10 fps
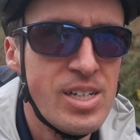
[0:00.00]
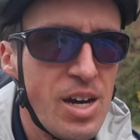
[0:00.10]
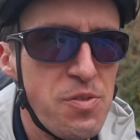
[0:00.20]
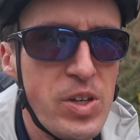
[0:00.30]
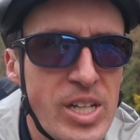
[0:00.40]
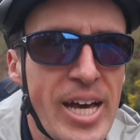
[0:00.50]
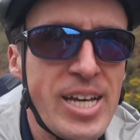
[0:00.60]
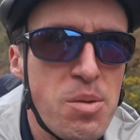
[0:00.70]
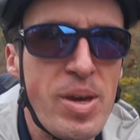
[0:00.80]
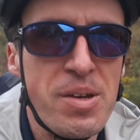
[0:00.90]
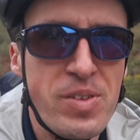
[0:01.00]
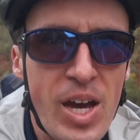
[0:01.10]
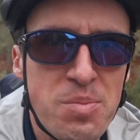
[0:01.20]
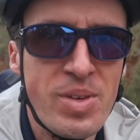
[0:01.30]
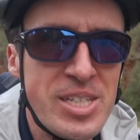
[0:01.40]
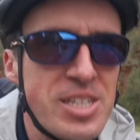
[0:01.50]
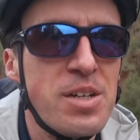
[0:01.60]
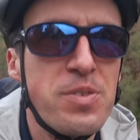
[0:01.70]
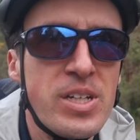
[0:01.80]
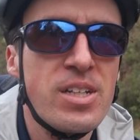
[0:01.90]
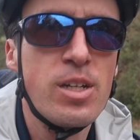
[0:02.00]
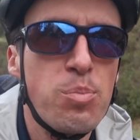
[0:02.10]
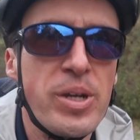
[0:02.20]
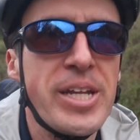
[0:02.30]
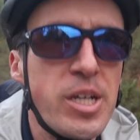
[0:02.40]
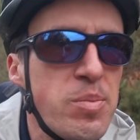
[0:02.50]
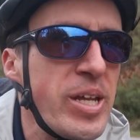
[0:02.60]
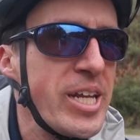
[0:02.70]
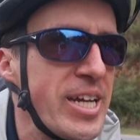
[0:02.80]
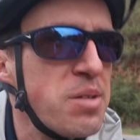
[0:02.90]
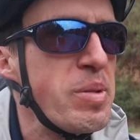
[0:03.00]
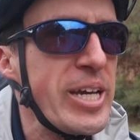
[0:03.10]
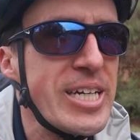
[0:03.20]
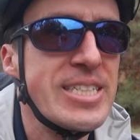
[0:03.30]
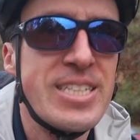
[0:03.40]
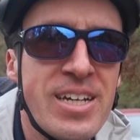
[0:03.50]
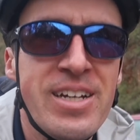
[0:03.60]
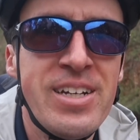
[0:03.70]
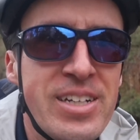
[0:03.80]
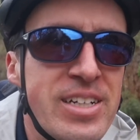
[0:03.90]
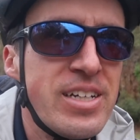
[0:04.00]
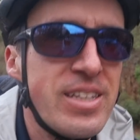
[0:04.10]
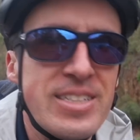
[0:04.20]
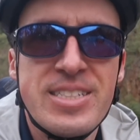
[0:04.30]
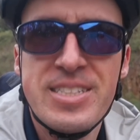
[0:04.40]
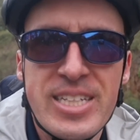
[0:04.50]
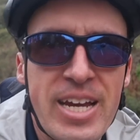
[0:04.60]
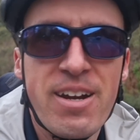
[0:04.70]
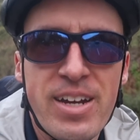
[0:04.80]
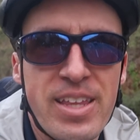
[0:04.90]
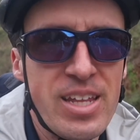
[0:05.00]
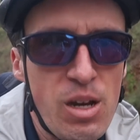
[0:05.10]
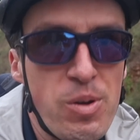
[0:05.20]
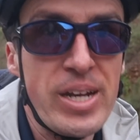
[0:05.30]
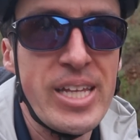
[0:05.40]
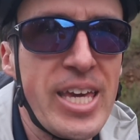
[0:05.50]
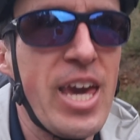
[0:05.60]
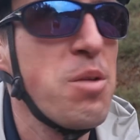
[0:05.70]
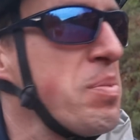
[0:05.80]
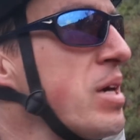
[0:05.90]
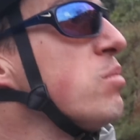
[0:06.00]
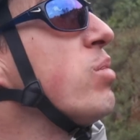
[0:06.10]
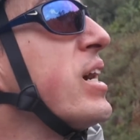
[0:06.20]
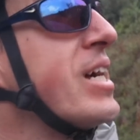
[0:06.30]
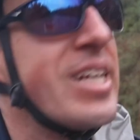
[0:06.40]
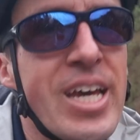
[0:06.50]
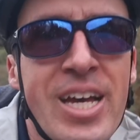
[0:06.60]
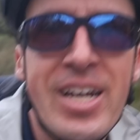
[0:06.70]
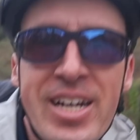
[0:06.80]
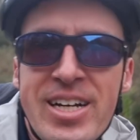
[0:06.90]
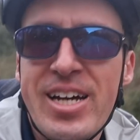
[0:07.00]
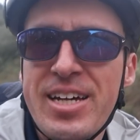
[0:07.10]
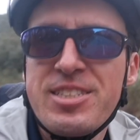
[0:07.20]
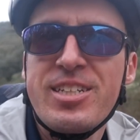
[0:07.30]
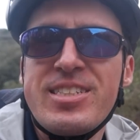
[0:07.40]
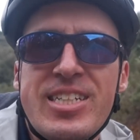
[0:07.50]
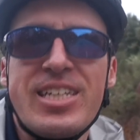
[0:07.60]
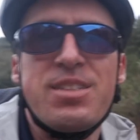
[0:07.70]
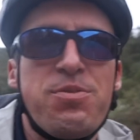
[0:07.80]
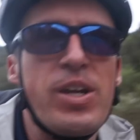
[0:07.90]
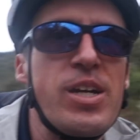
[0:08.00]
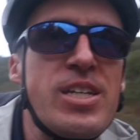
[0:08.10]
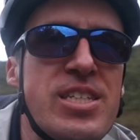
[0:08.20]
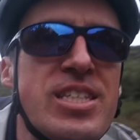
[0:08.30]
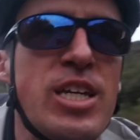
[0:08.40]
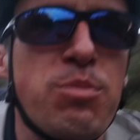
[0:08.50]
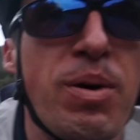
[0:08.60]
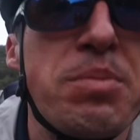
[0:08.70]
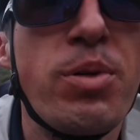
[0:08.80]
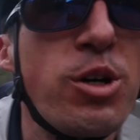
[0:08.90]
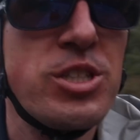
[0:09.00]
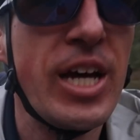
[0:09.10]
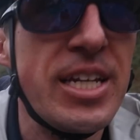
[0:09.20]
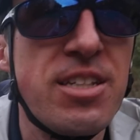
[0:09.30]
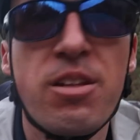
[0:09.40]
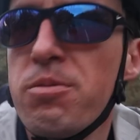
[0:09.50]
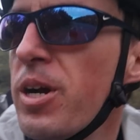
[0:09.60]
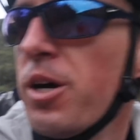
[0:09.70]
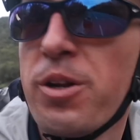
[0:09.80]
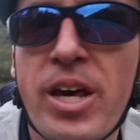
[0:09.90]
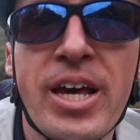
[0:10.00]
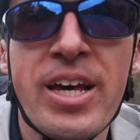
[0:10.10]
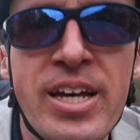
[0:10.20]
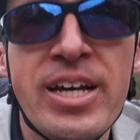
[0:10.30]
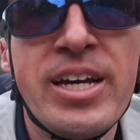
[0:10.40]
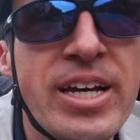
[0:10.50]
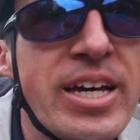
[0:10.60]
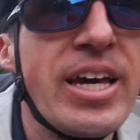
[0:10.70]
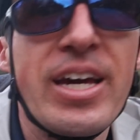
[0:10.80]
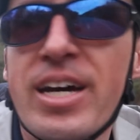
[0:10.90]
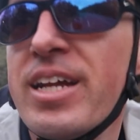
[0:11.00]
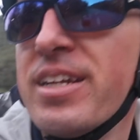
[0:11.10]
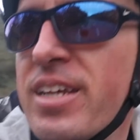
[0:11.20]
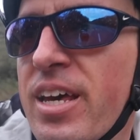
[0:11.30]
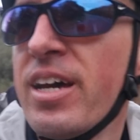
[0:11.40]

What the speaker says: I feel like I may have gotten myself in a little predicament here because this is the area that I wanted to camp in, but as you can see, it's very steep on both sides of the road, and